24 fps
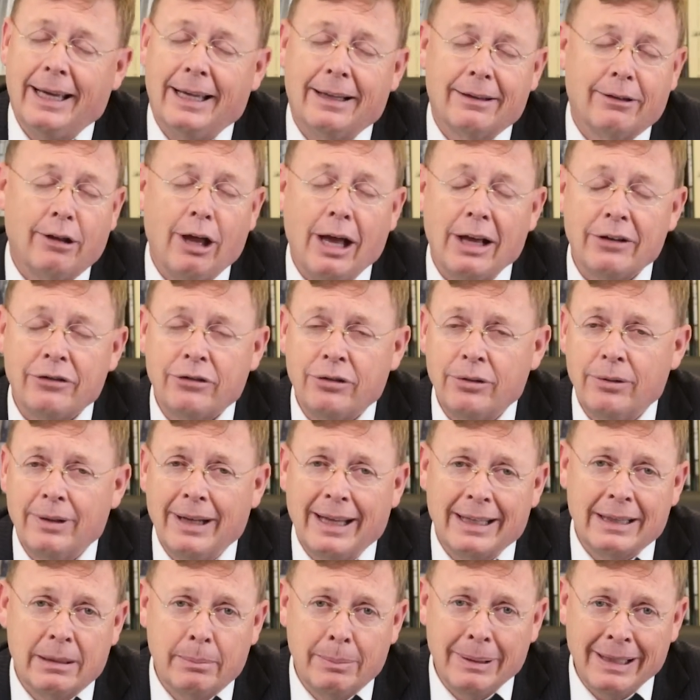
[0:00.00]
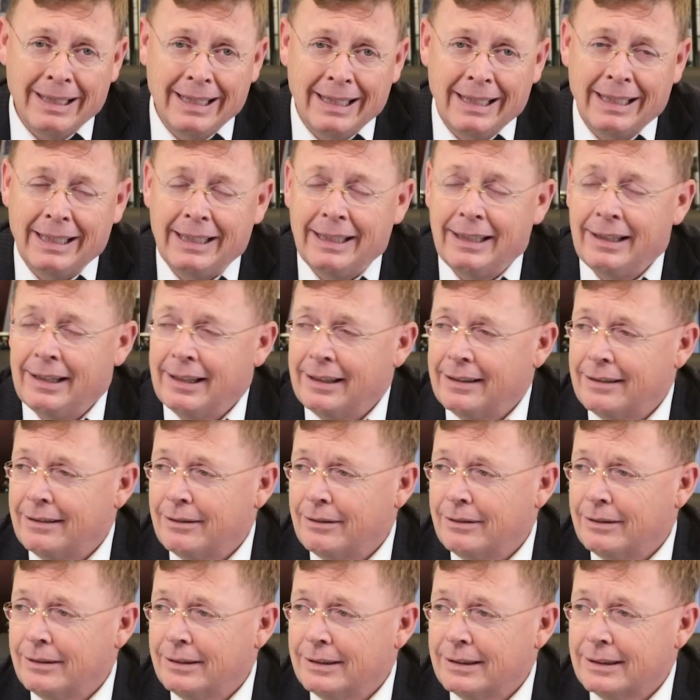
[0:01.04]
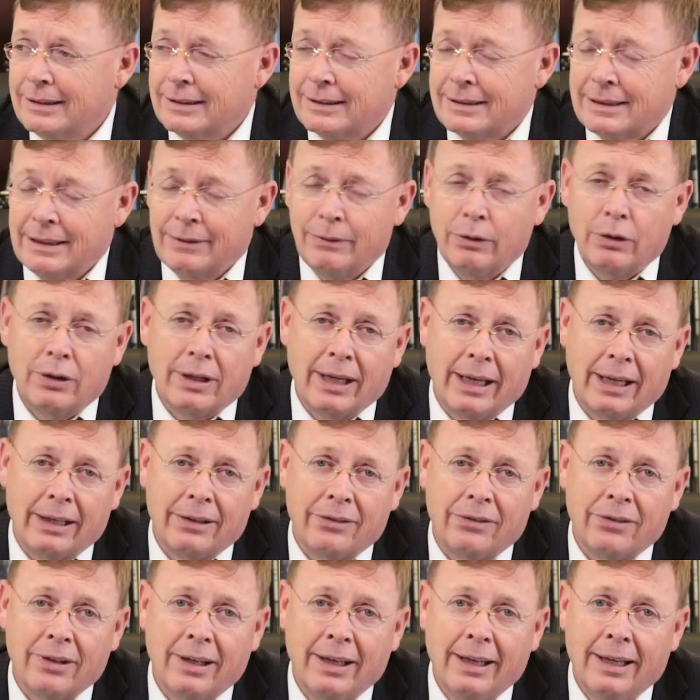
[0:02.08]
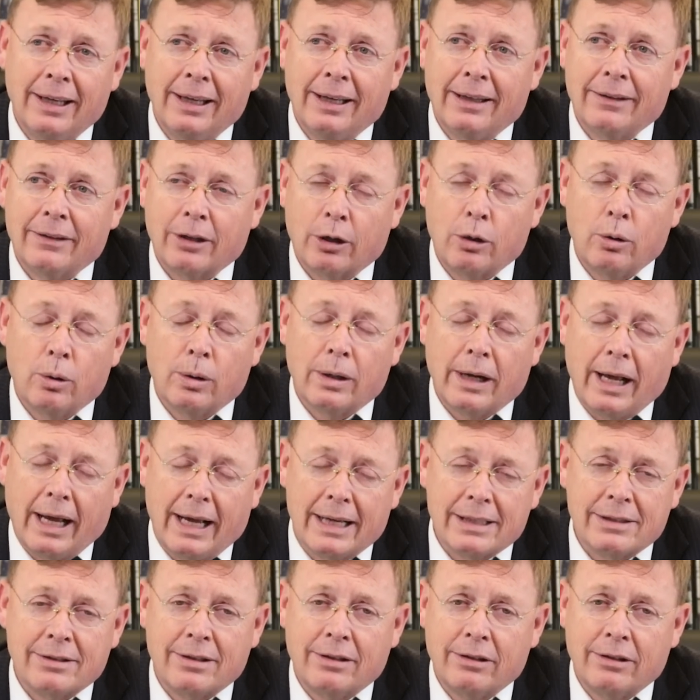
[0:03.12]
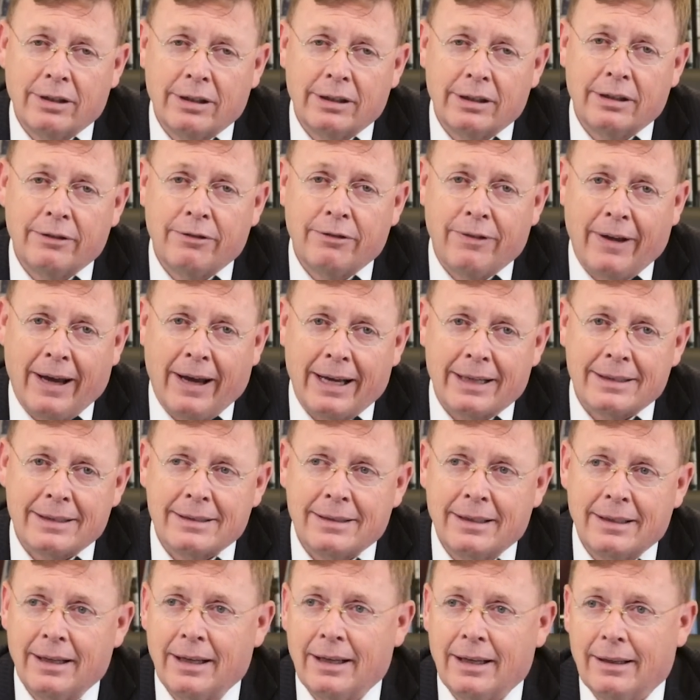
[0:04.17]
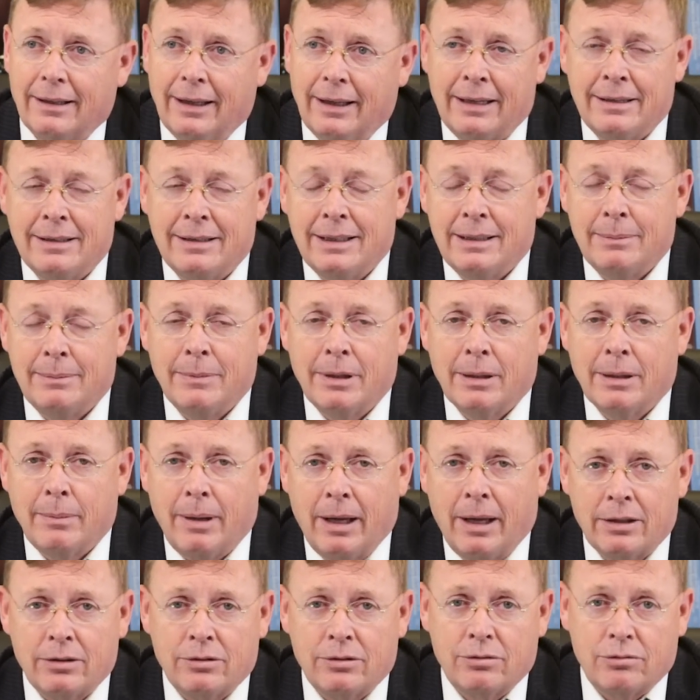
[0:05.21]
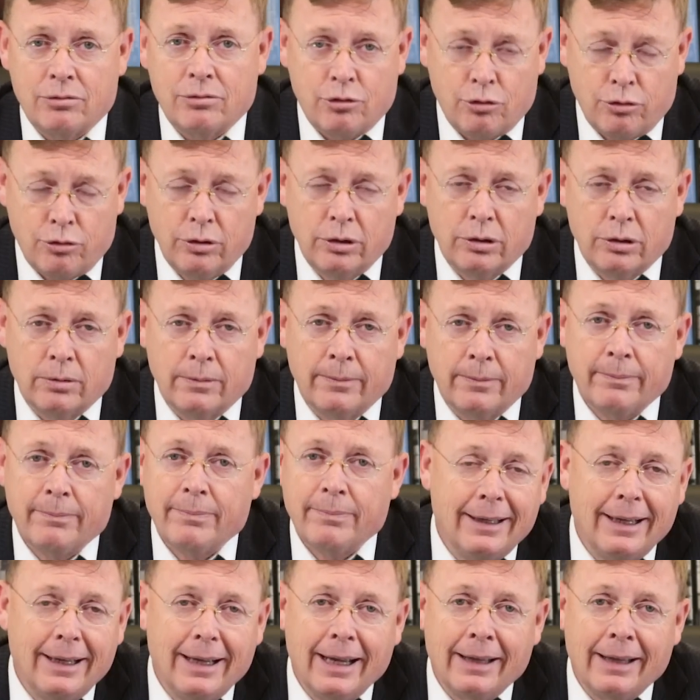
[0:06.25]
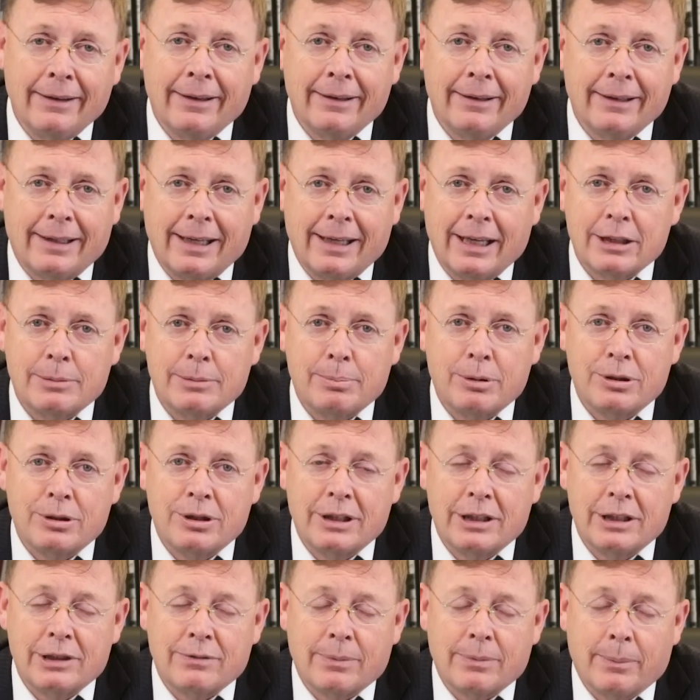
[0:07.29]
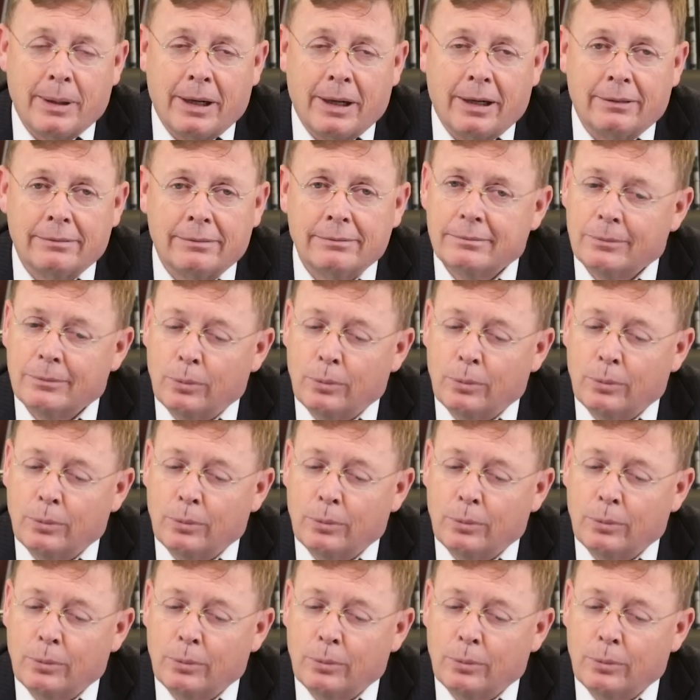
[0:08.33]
a lawsuit at the beginning in a civil case, the court has to look at the facts and deem them as true. And then the case proceeds from there.